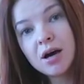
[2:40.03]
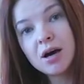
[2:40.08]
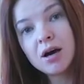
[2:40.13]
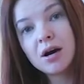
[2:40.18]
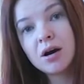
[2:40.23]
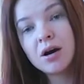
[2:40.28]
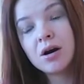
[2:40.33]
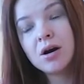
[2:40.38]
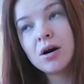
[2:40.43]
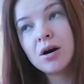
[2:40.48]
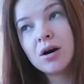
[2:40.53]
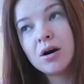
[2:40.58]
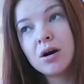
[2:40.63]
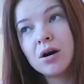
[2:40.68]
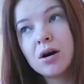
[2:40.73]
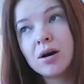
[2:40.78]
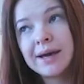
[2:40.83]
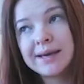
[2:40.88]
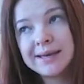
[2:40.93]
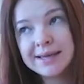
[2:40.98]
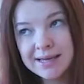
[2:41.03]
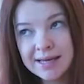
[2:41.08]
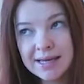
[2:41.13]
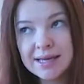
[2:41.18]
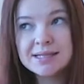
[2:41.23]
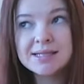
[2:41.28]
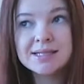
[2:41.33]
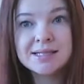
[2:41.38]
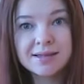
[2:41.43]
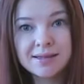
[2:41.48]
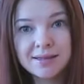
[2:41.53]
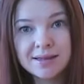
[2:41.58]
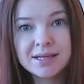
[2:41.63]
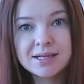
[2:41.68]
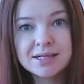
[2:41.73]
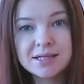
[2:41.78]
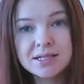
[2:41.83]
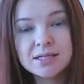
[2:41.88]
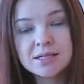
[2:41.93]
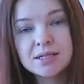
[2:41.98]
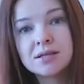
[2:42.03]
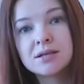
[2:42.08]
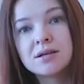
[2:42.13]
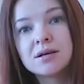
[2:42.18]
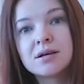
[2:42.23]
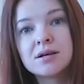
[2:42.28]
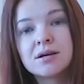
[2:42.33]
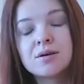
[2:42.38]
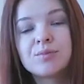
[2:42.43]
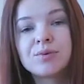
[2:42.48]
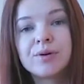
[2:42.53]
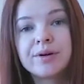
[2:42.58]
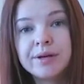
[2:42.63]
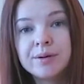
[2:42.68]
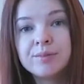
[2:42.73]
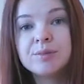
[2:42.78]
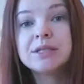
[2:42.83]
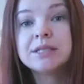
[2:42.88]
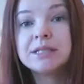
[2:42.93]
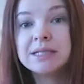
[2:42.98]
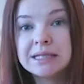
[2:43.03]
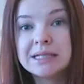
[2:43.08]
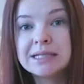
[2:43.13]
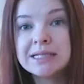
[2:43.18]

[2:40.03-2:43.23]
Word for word: uh, against these uh, prohibited